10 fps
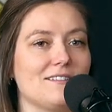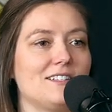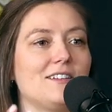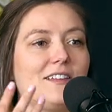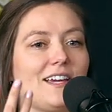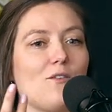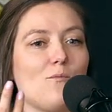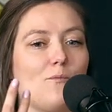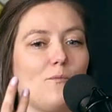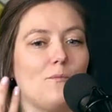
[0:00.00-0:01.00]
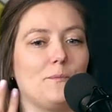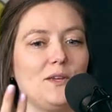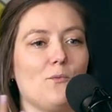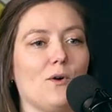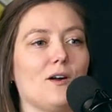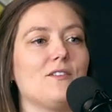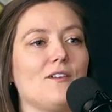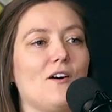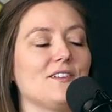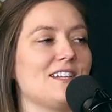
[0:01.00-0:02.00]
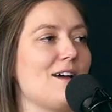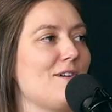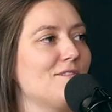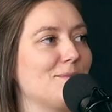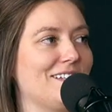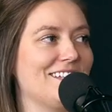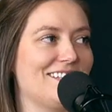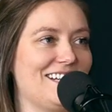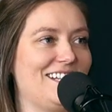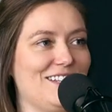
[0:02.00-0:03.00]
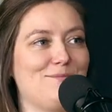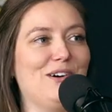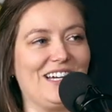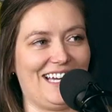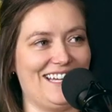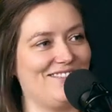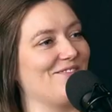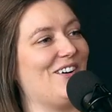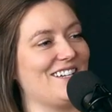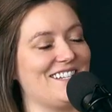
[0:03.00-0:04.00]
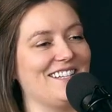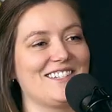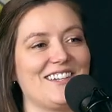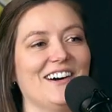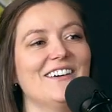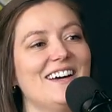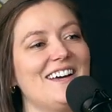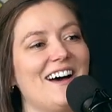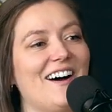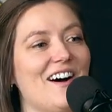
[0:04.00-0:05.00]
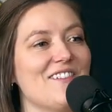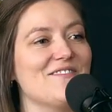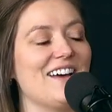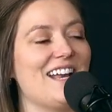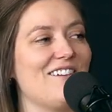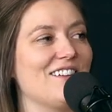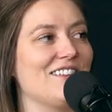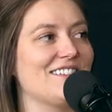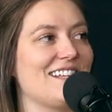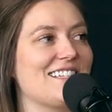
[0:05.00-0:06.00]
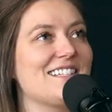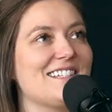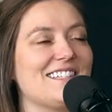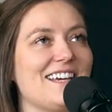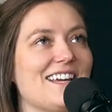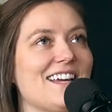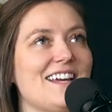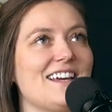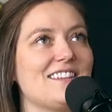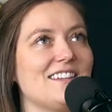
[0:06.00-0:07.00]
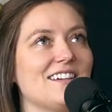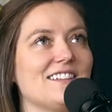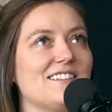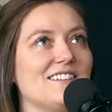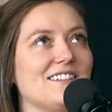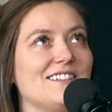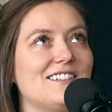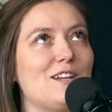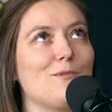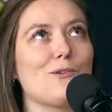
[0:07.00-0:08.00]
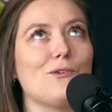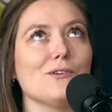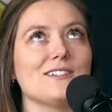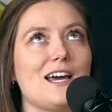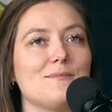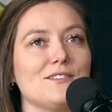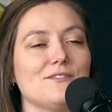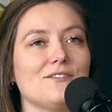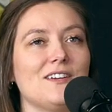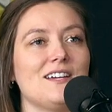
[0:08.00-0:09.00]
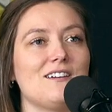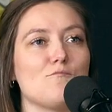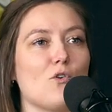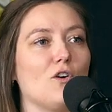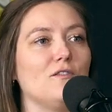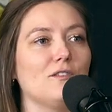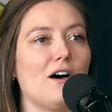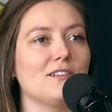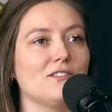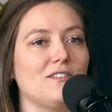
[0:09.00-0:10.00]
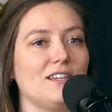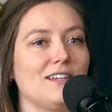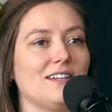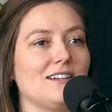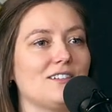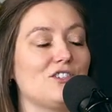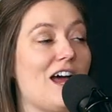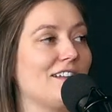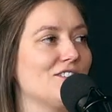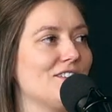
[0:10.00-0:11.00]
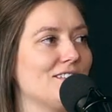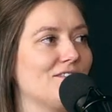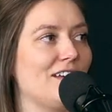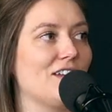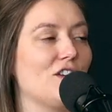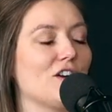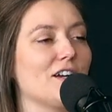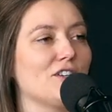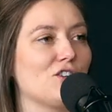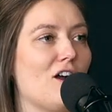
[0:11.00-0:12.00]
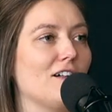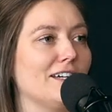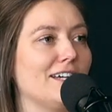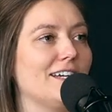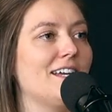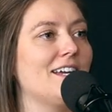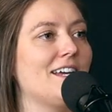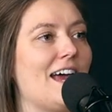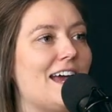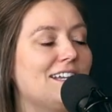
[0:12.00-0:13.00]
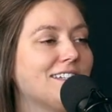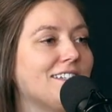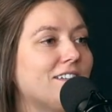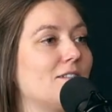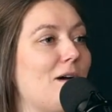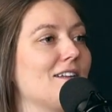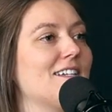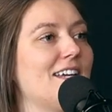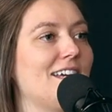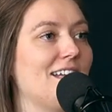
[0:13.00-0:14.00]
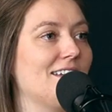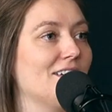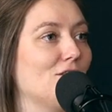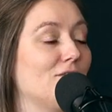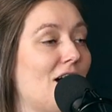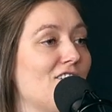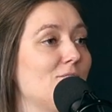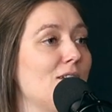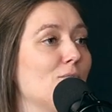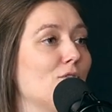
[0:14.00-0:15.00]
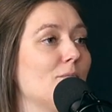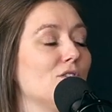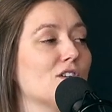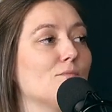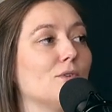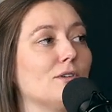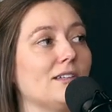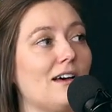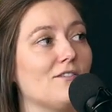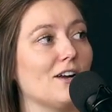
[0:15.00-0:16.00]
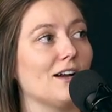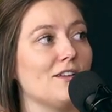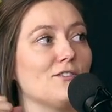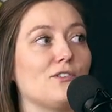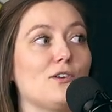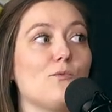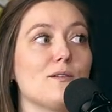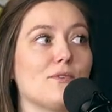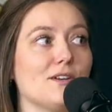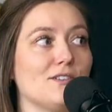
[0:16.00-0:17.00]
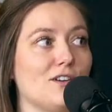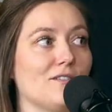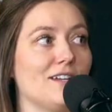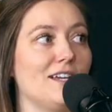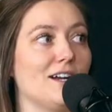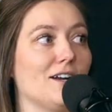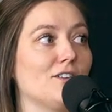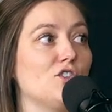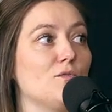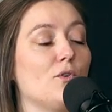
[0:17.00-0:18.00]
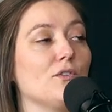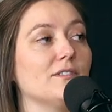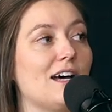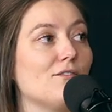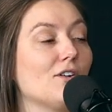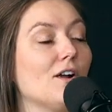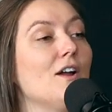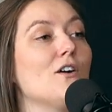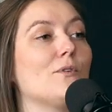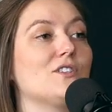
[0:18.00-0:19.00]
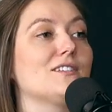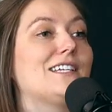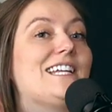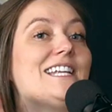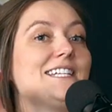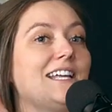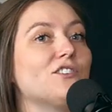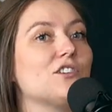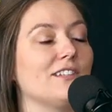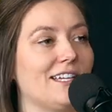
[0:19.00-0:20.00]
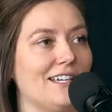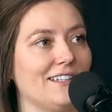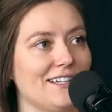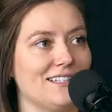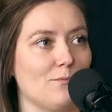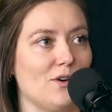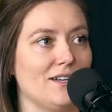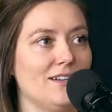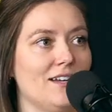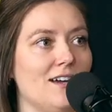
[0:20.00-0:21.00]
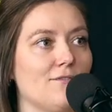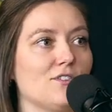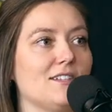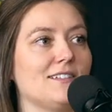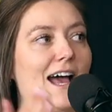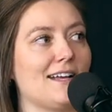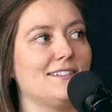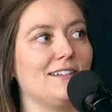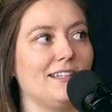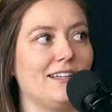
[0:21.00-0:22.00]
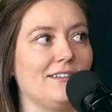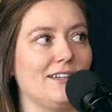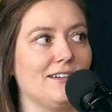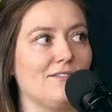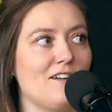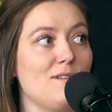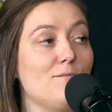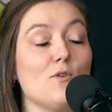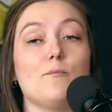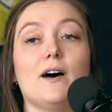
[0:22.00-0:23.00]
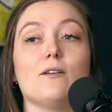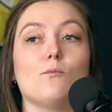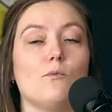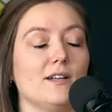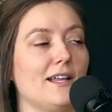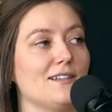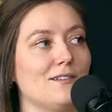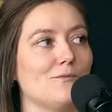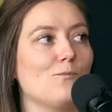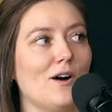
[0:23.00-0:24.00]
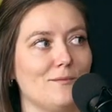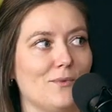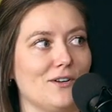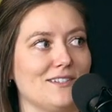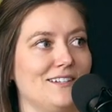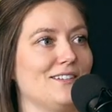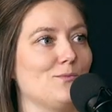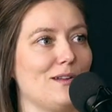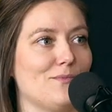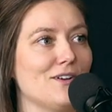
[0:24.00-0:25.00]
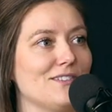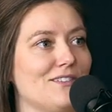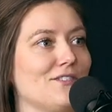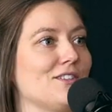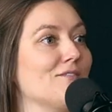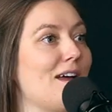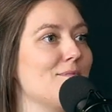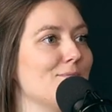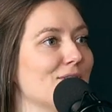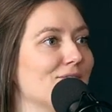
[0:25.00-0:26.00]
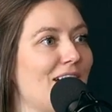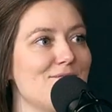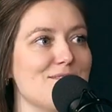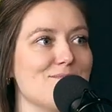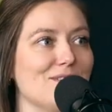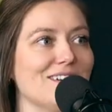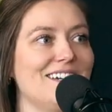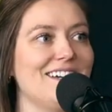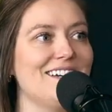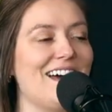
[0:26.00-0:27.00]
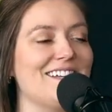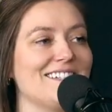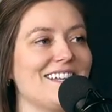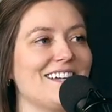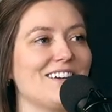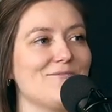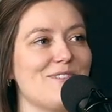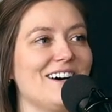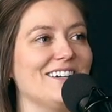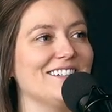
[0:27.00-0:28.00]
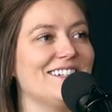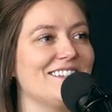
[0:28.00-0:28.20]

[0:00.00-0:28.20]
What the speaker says: like be worth all the time I've spent listening to this book and watching this show, and having those things. Cause it's like the typical types of moral philosophy challenges of like you're in a trolley and it's about to hit and kill 5 people, but you could pull a lever and there's only one person over here. Do you pull the lever, which is then intentionally killing someone versus accidentally killing 5 people? But one person is one person versus 5 people is 5 people. And it's like, well,